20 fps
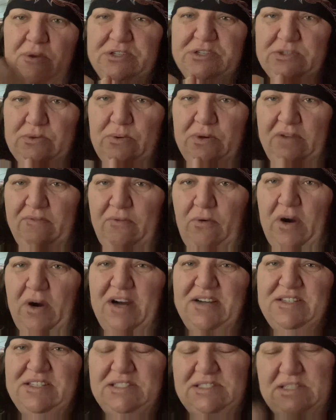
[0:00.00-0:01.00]
24
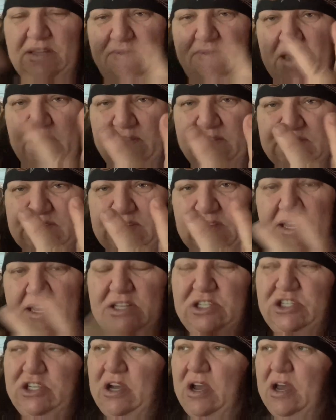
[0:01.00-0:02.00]
hours since I've had the second
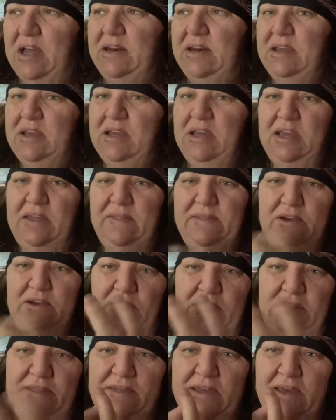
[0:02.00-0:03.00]
shot. The
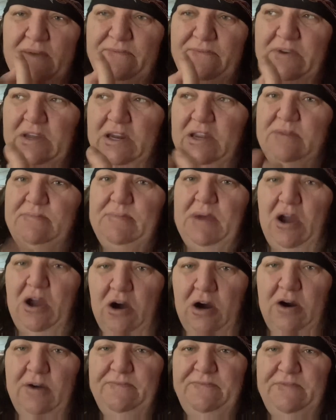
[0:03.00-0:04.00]
only thing I'm feeling, my
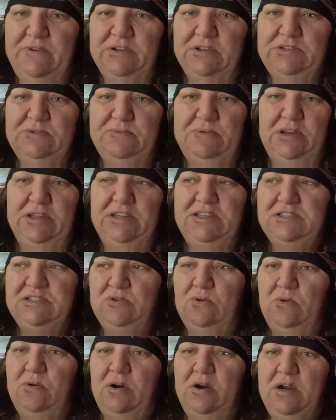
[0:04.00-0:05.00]
arm feels really
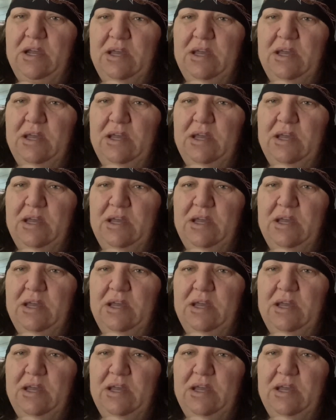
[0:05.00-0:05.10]
sore and